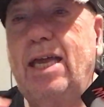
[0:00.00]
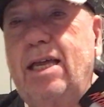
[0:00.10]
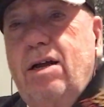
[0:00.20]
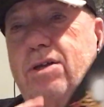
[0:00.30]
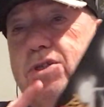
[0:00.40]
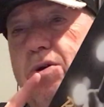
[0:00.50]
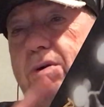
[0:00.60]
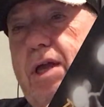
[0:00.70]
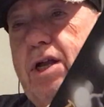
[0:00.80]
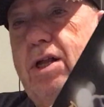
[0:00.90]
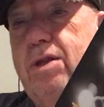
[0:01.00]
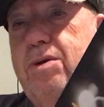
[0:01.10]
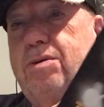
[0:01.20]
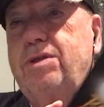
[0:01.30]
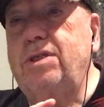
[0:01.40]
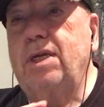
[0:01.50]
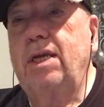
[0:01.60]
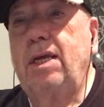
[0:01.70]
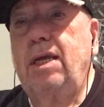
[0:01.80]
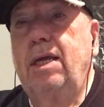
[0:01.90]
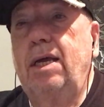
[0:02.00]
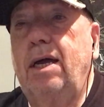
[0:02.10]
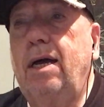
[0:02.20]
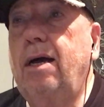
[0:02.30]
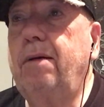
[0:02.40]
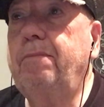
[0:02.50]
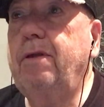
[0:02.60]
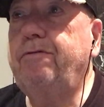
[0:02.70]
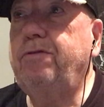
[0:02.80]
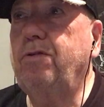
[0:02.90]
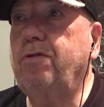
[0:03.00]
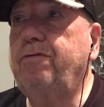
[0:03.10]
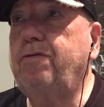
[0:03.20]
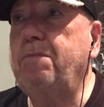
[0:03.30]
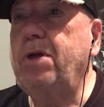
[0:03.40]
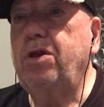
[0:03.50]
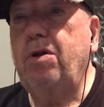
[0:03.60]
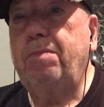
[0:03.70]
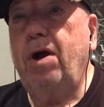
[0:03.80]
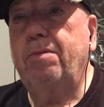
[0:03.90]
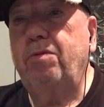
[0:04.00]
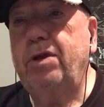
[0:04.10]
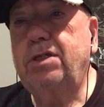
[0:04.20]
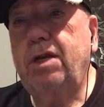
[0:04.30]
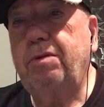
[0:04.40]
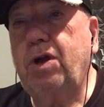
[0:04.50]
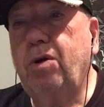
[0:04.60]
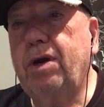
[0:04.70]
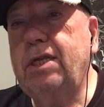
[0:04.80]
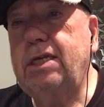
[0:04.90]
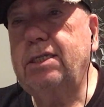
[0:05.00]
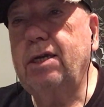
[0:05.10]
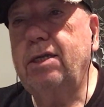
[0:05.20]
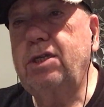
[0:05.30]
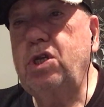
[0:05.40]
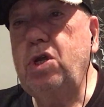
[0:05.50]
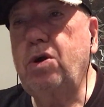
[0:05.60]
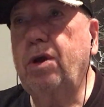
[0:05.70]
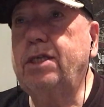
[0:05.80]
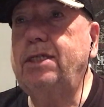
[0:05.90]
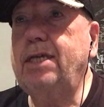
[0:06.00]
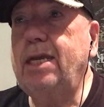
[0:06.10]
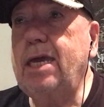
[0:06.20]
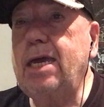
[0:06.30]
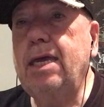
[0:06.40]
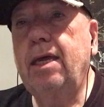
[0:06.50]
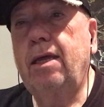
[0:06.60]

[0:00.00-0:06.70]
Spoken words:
It also includes, if you're familiar, Bob originally recorded these songs in New York City